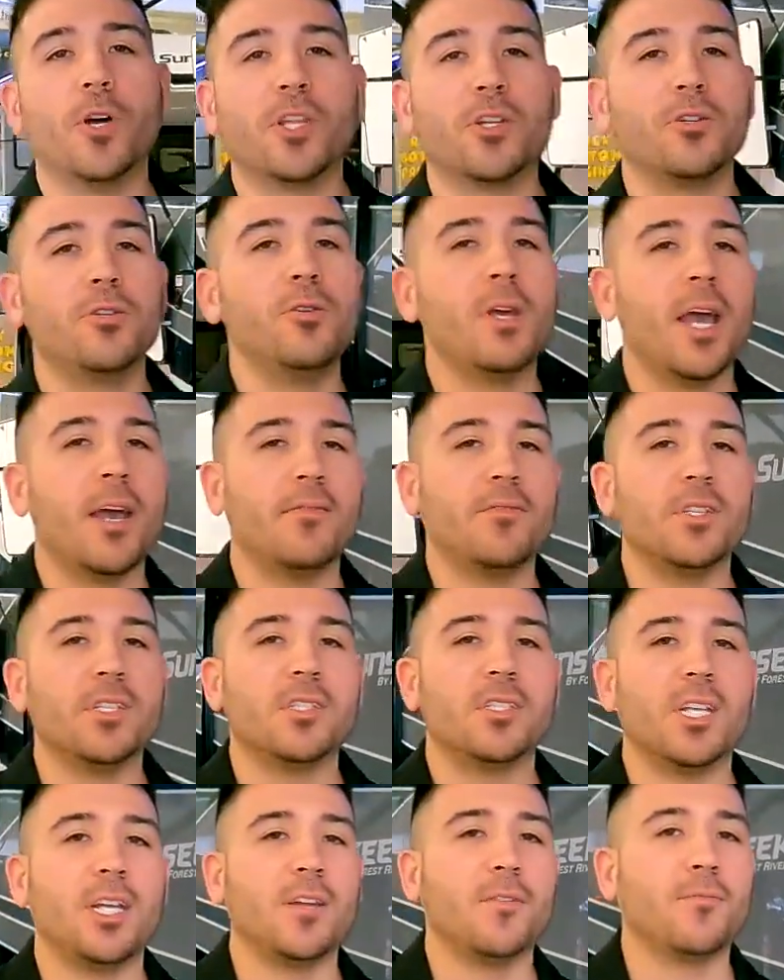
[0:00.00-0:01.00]
whether you have
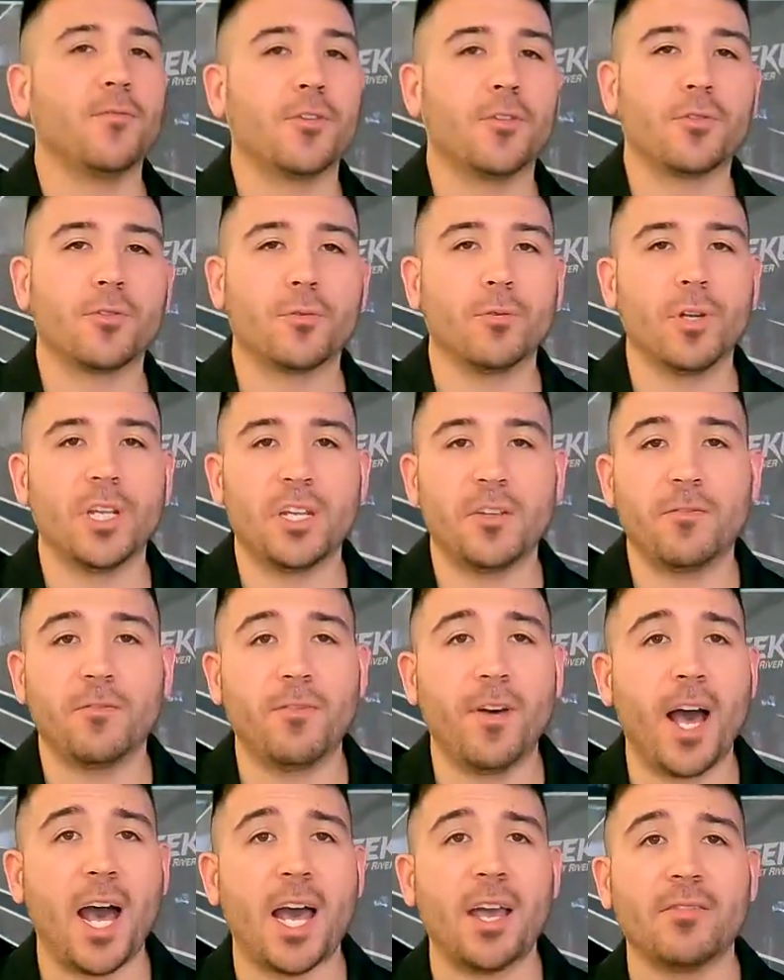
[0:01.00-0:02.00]
this thing for 3,
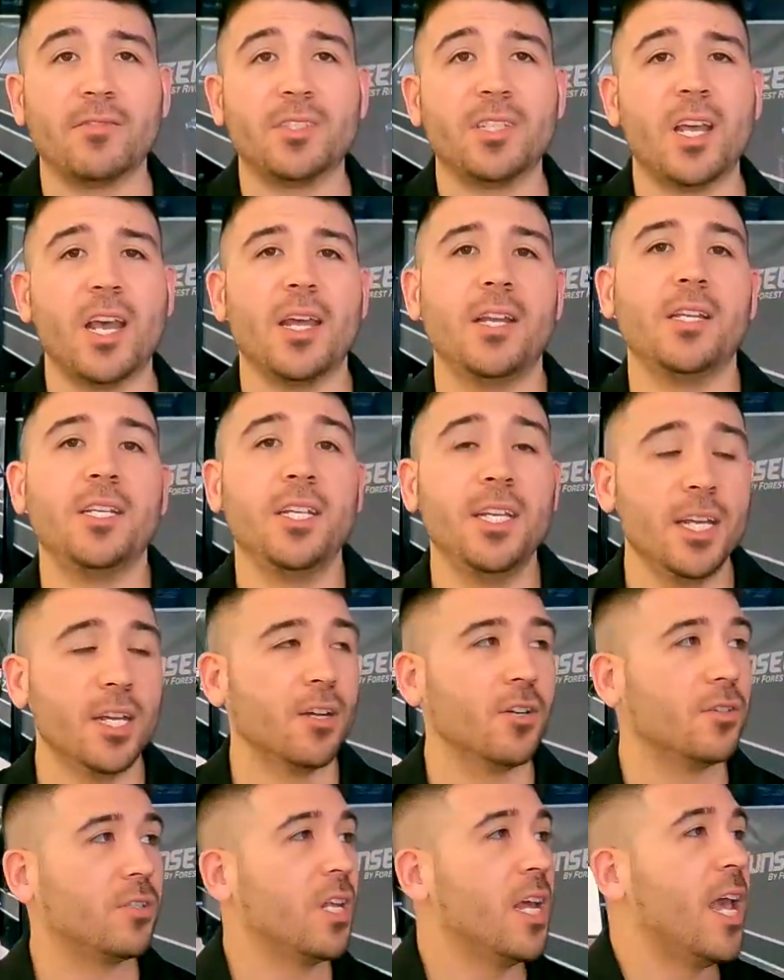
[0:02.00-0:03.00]
5, 10
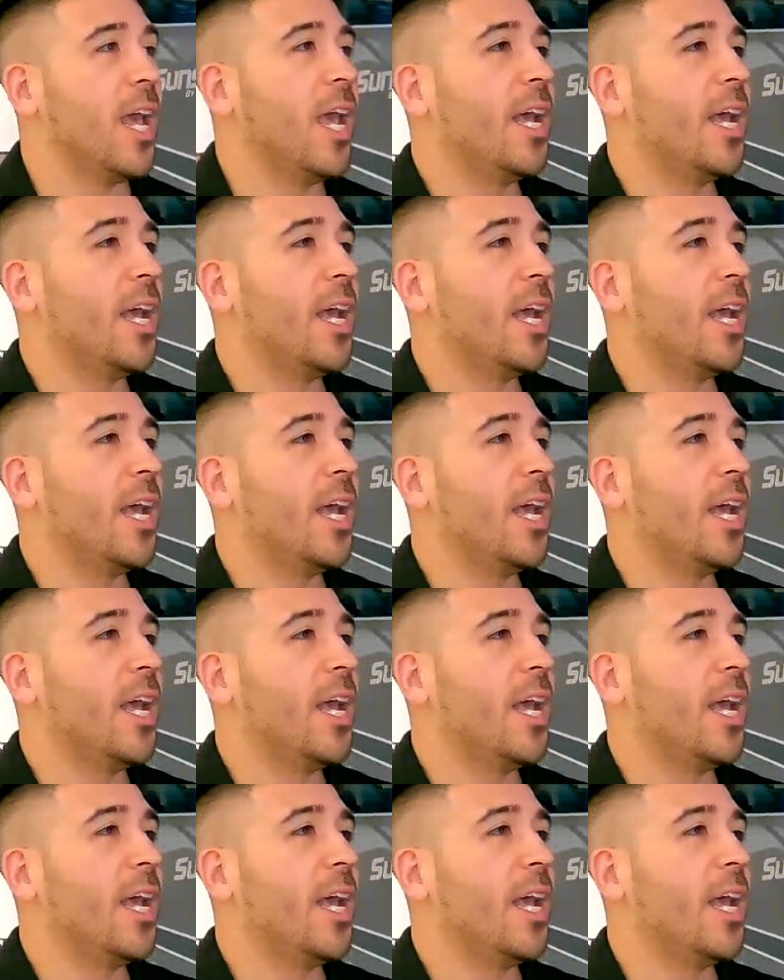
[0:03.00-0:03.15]
years,